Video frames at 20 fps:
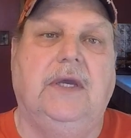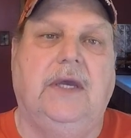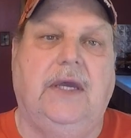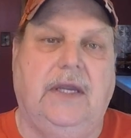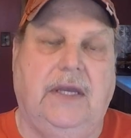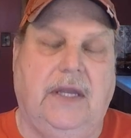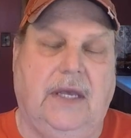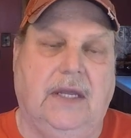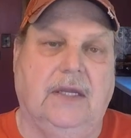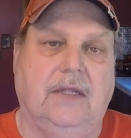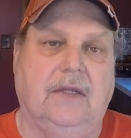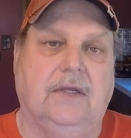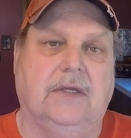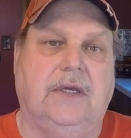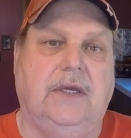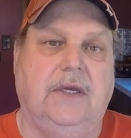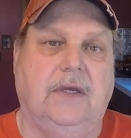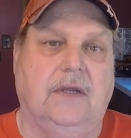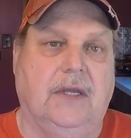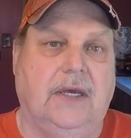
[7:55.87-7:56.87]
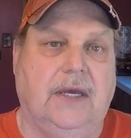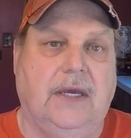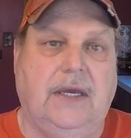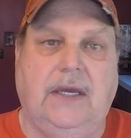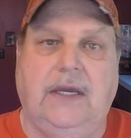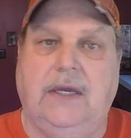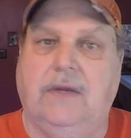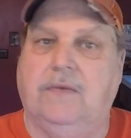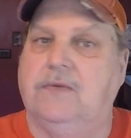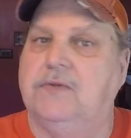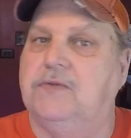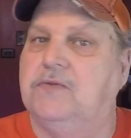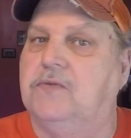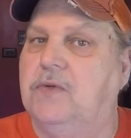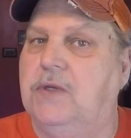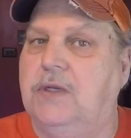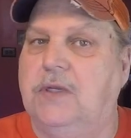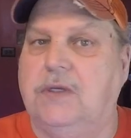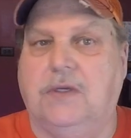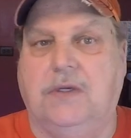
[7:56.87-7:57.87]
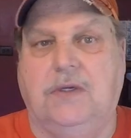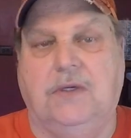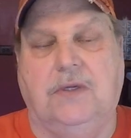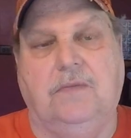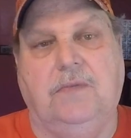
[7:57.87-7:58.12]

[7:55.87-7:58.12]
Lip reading: And that little kiln I had was really good